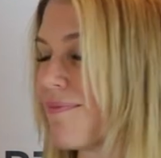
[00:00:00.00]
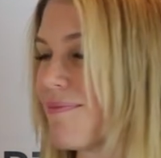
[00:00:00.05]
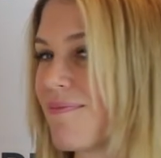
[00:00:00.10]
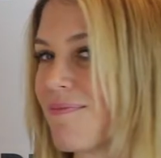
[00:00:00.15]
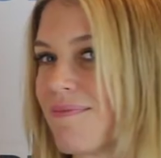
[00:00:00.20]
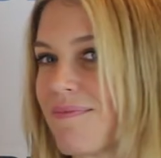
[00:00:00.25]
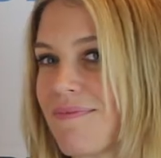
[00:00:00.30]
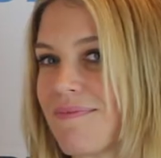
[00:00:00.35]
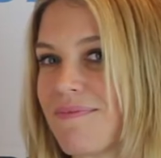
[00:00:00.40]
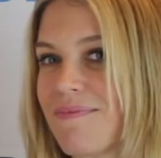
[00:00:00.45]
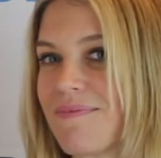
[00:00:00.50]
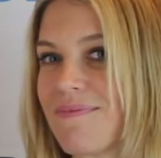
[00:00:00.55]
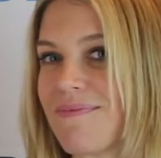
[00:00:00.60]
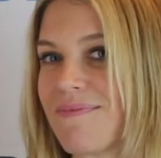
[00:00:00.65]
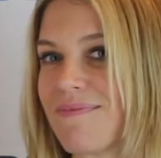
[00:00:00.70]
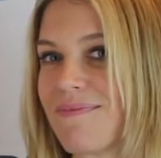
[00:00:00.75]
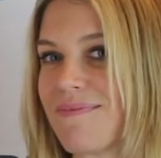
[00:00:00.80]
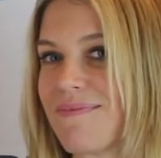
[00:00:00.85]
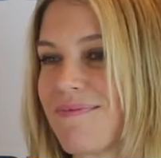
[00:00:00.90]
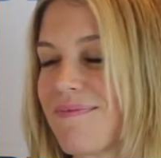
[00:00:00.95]

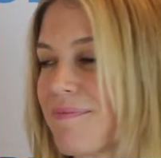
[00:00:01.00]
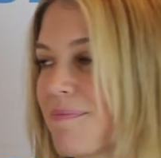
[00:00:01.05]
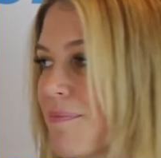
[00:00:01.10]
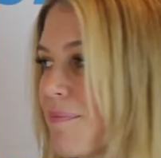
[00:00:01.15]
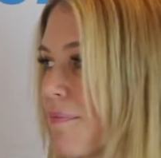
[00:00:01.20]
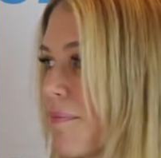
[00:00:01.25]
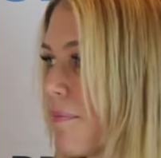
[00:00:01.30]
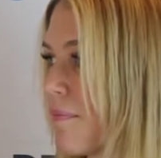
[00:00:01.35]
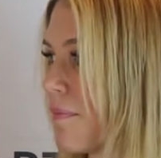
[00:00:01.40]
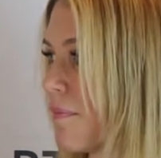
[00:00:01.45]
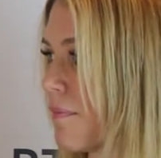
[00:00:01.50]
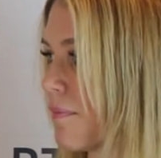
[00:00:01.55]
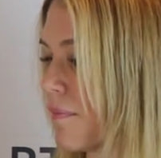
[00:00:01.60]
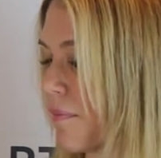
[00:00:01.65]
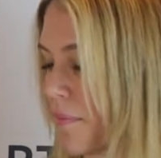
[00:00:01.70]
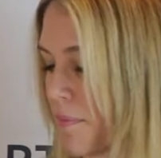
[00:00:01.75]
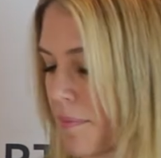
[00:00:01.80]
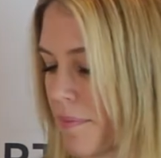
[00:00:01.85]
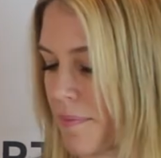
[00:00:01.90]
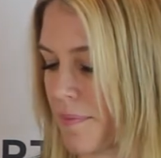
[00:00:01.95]

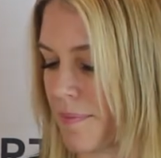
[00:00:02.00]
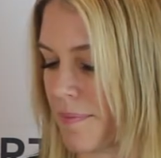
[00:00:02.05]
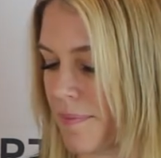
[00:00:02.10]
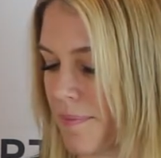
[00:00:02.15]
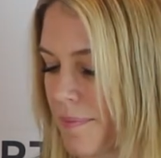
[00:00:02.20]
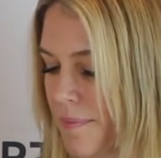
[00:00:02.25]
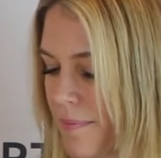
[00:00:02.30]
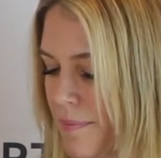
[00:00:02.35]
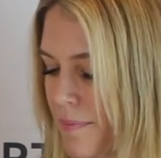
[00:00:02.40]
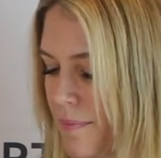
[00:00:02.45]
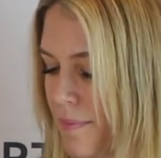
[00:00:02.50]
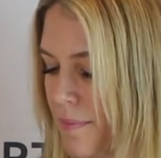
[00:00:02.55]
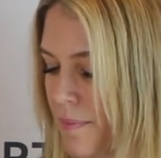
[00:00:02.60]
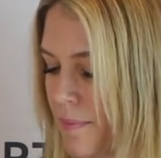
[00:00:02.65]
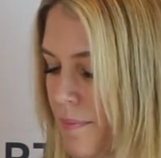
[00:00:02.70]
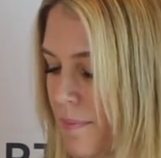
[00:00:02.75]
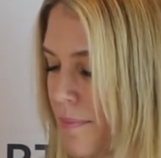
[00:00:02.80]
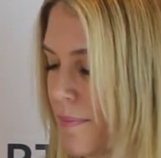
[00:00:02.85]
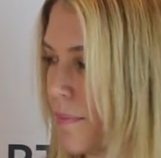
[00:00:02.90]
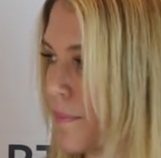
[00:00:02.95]

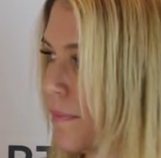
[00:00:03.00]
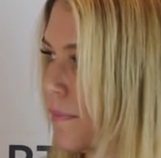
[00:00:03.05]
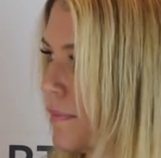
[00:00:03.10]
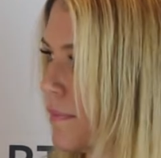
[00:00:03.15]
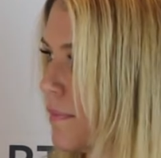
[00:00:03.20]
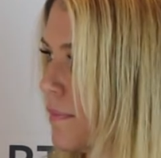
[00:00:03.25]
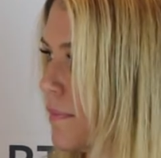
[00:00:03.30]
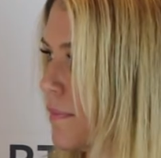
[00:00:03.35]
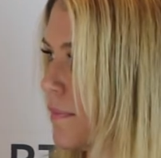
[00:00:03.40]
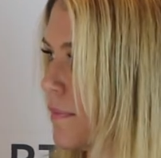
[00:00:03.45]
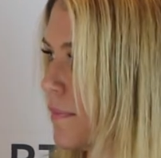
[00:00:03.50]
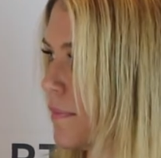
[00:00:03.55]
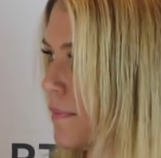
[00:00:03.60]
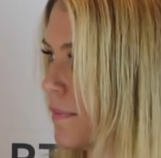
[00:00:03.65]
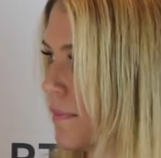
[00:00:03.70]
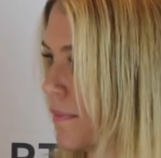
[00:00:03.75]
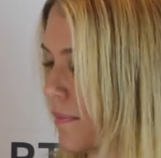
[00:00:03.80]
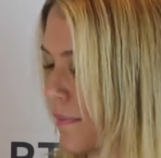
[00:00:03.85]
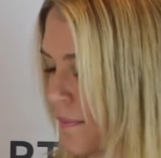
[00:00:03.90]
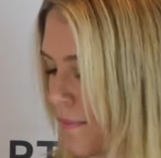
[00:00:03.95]

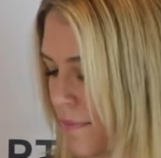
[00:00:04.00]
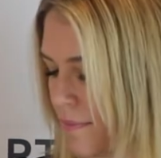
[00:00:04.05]
The person shown says nothing.